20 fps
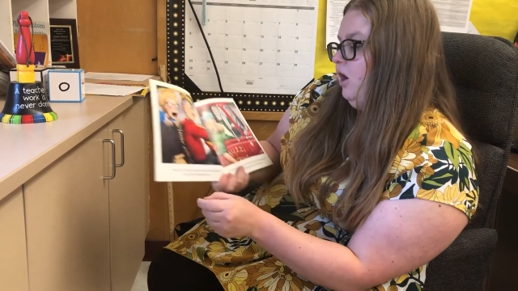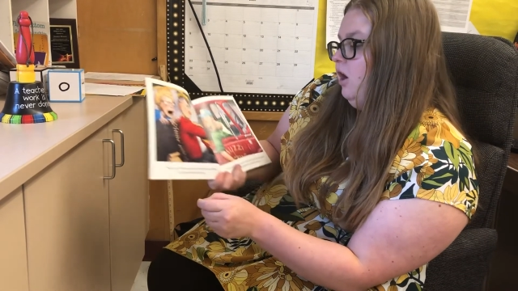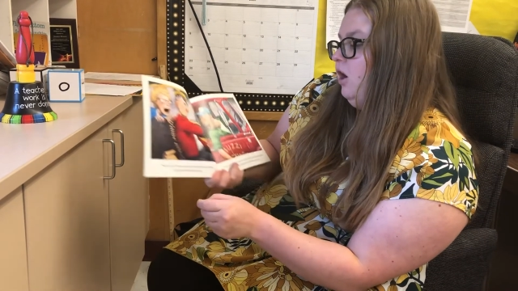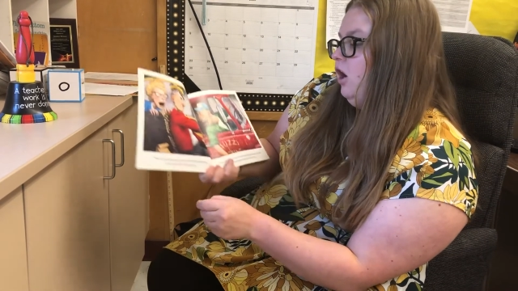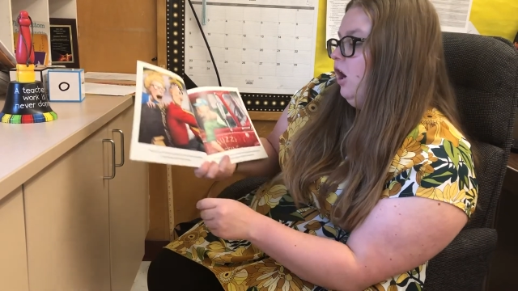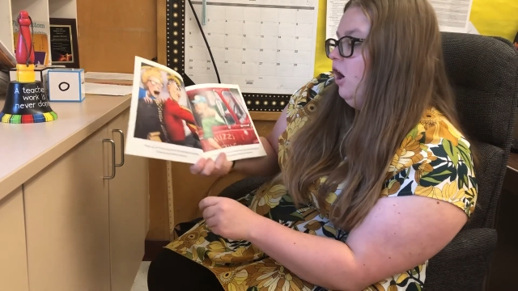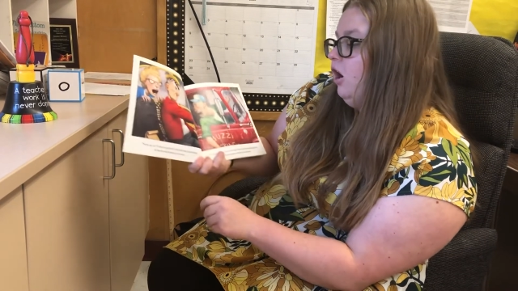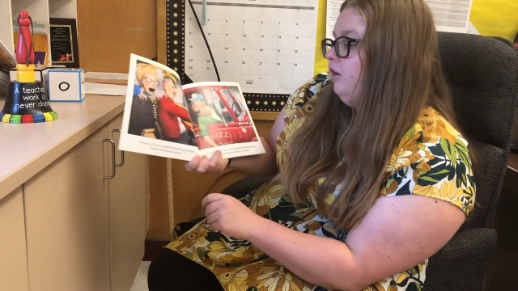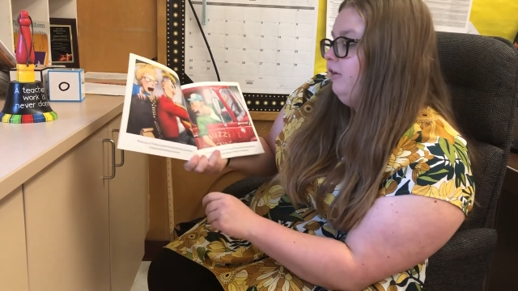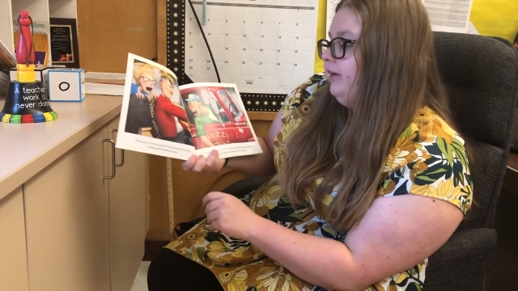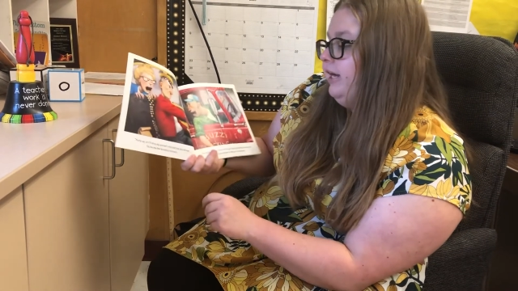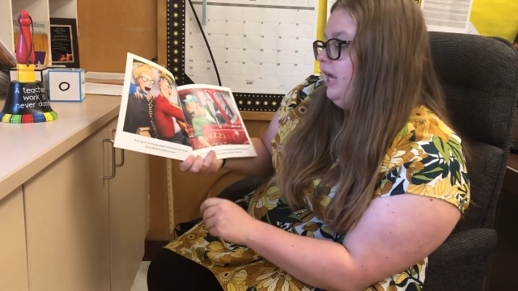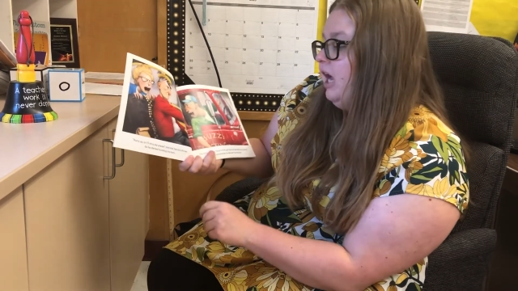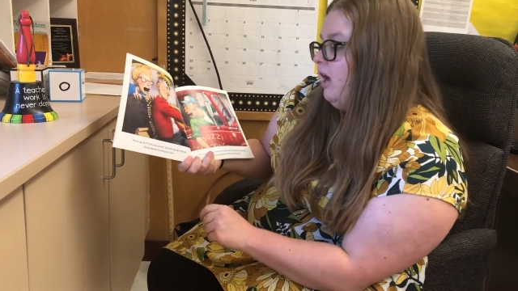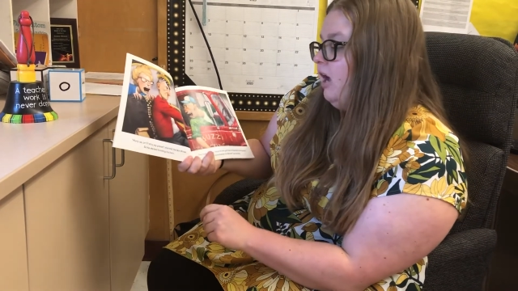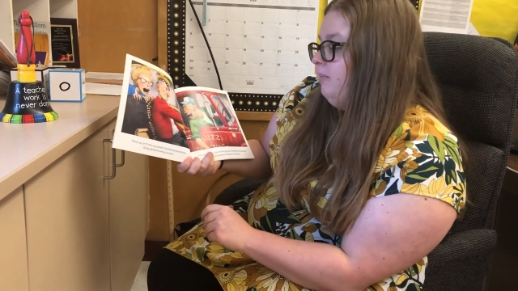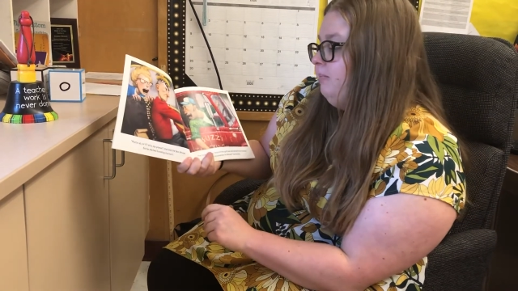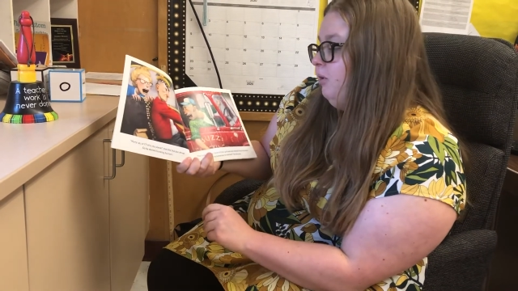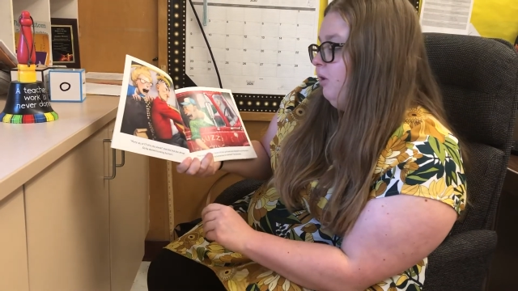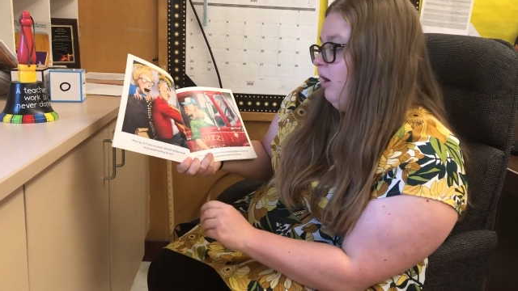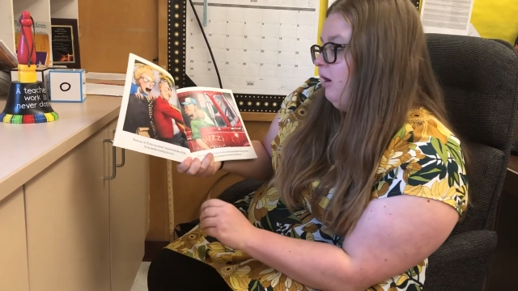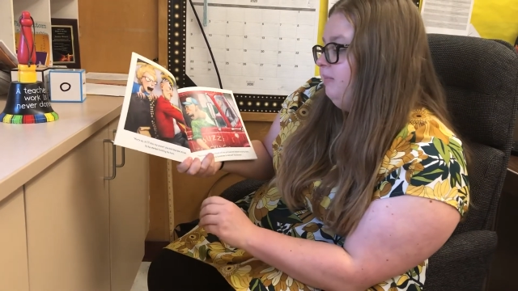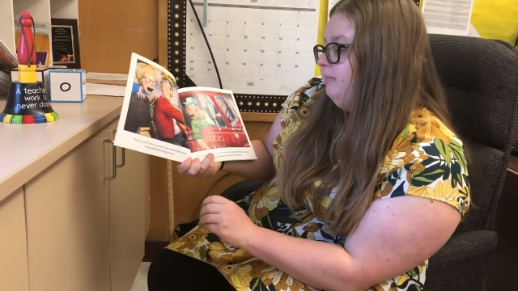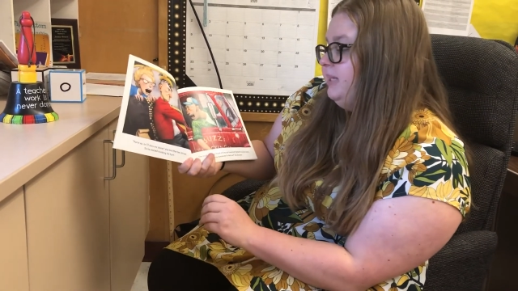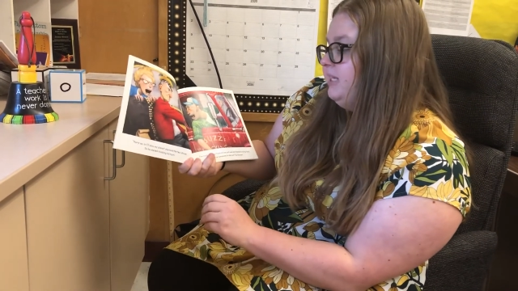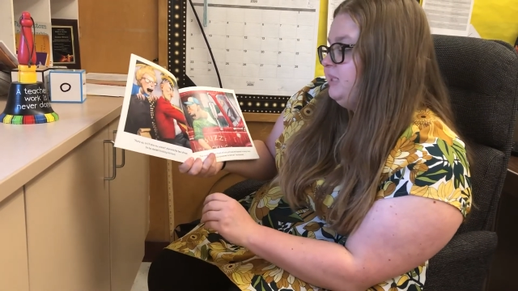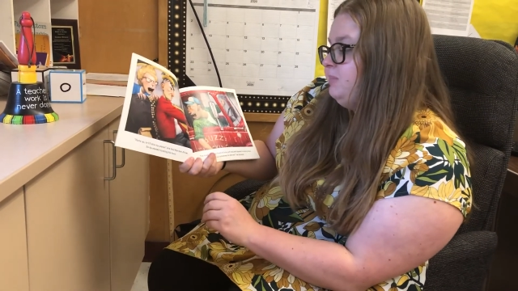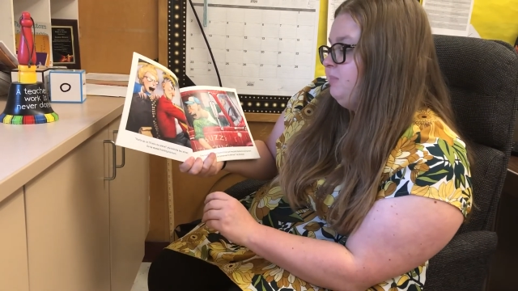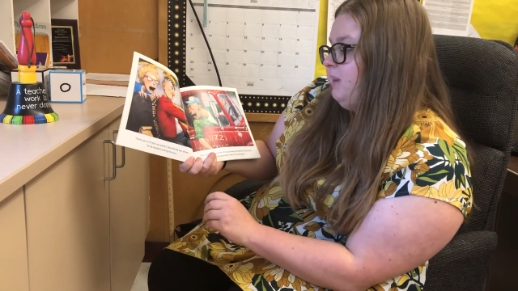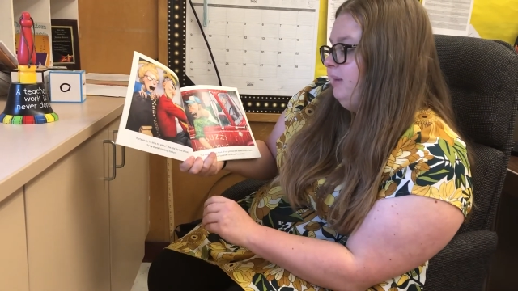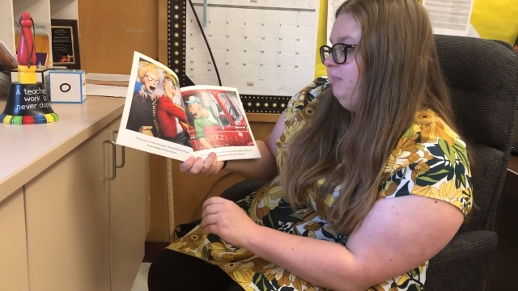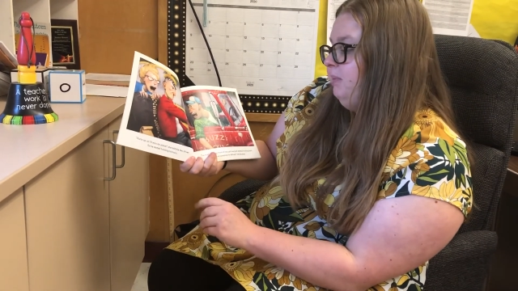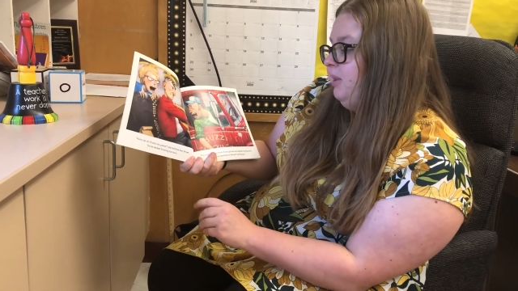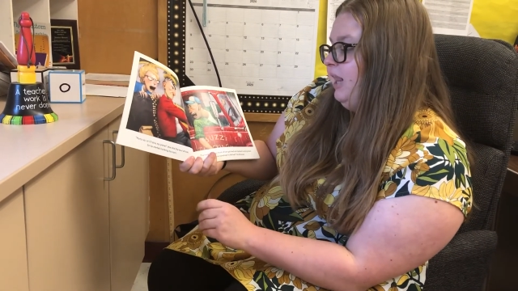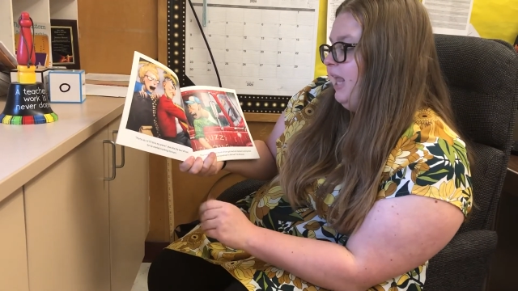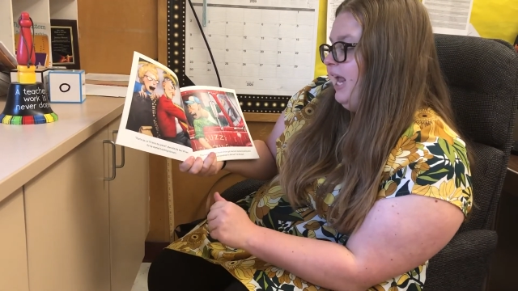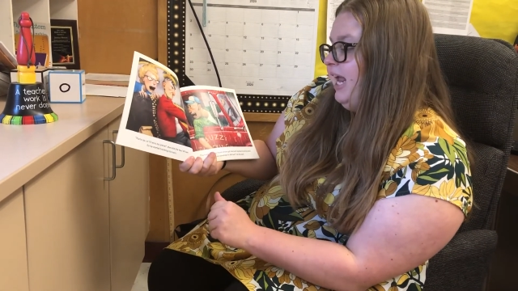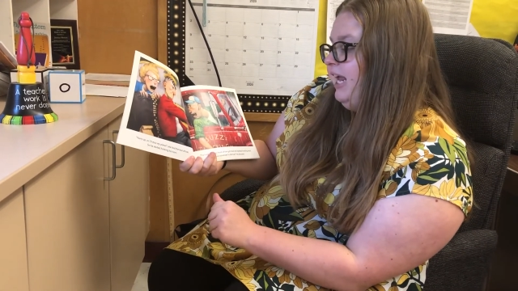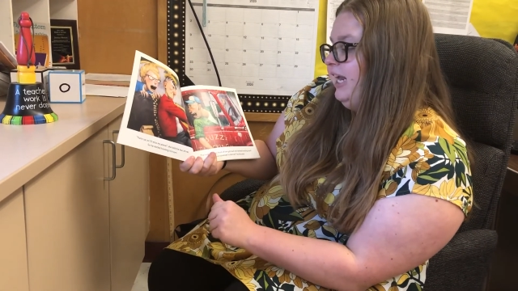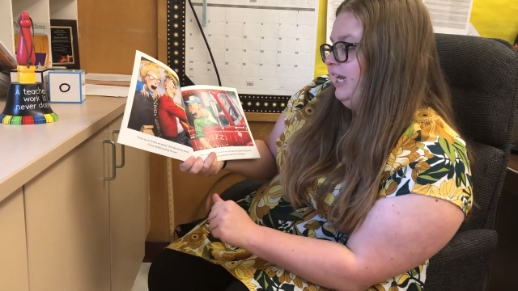"Hurry up or I'll miss my
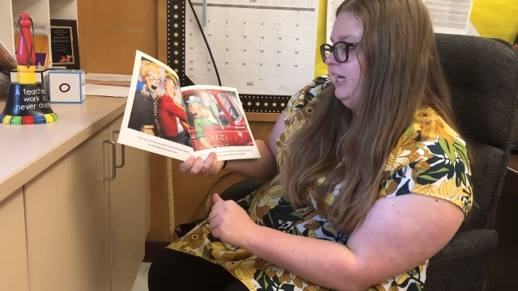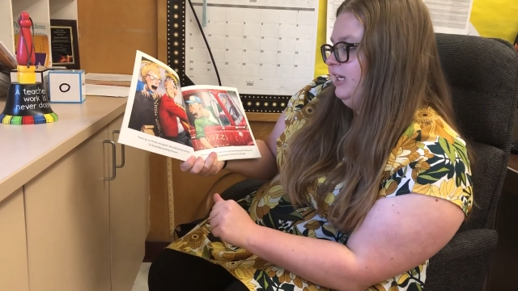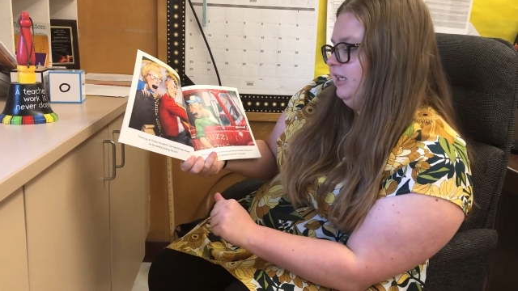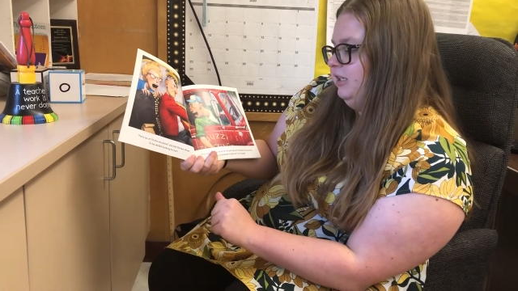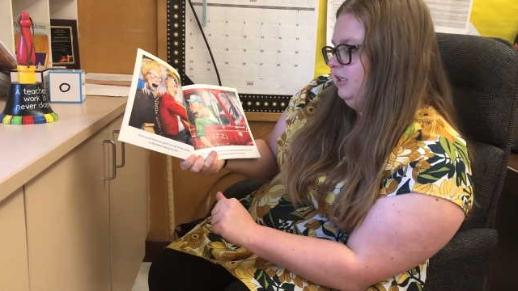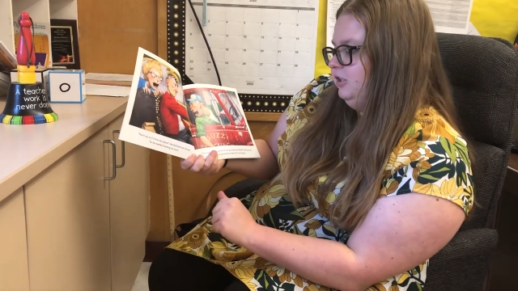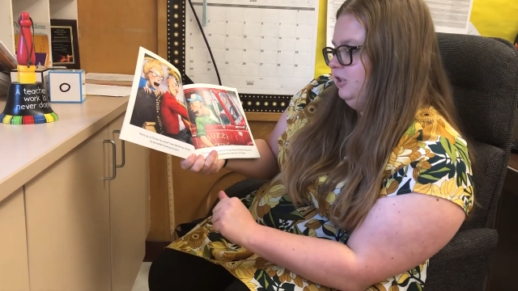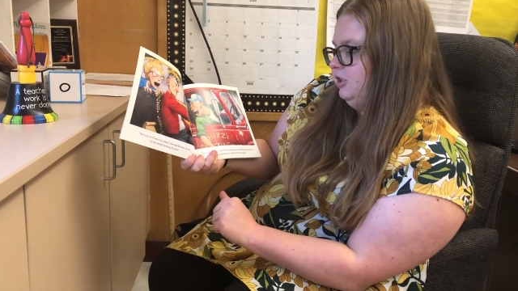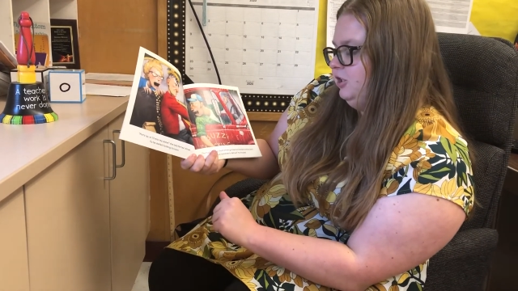plane,"